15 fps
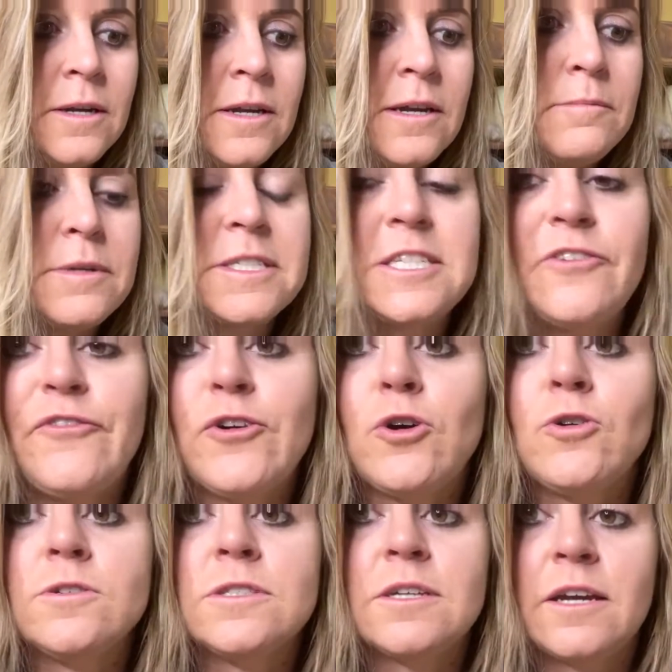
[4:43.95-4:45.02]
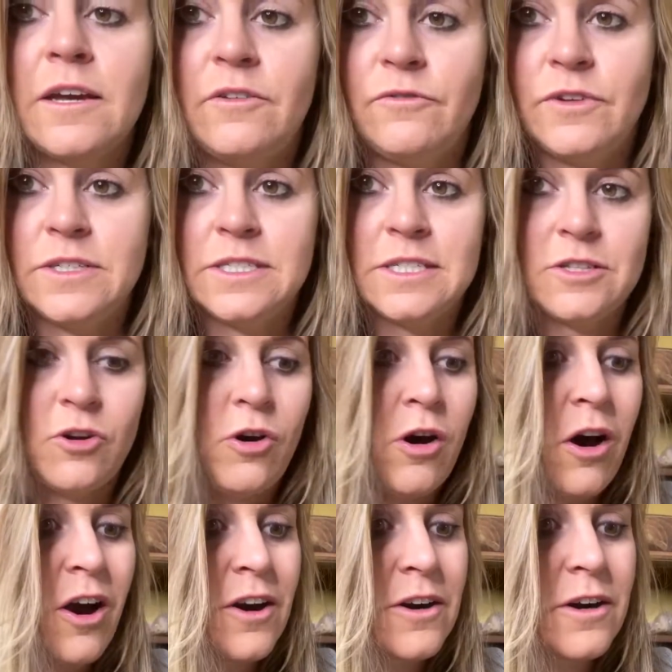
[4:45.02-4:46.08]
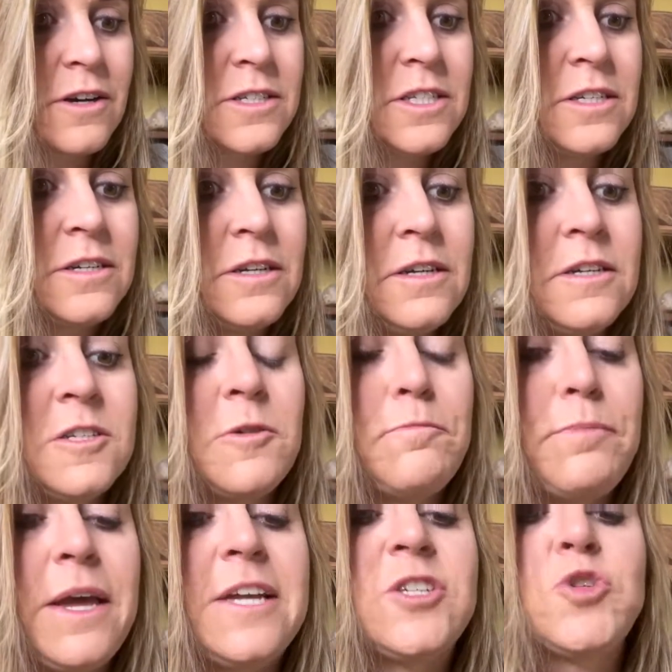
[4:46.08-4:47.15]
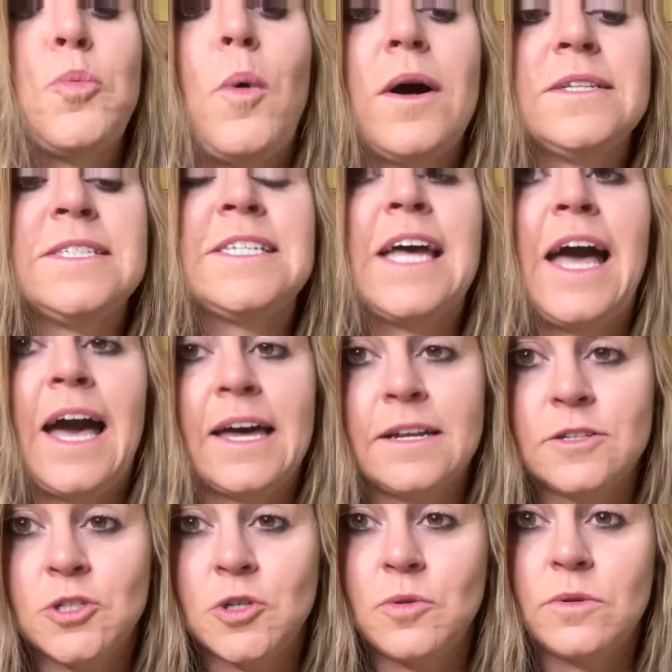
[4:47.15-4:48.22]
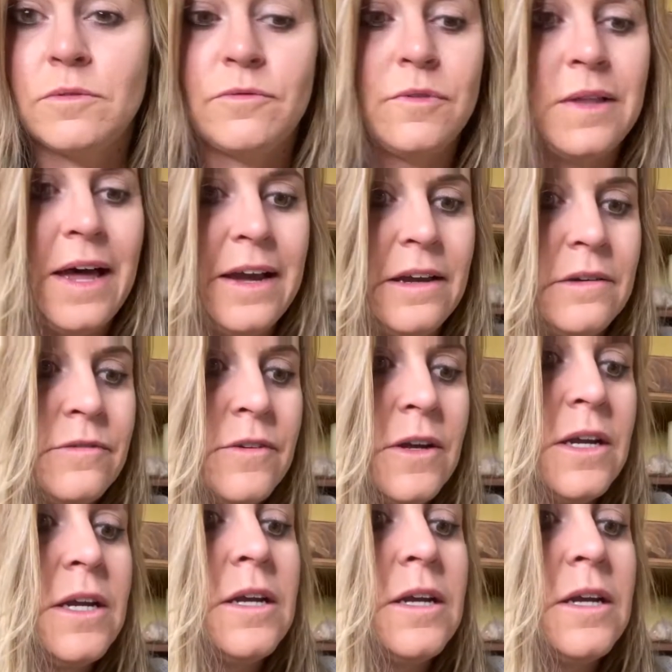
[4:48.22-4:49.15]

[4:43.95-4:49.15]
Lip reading: but difficult to convince the heart to base one's attitude of life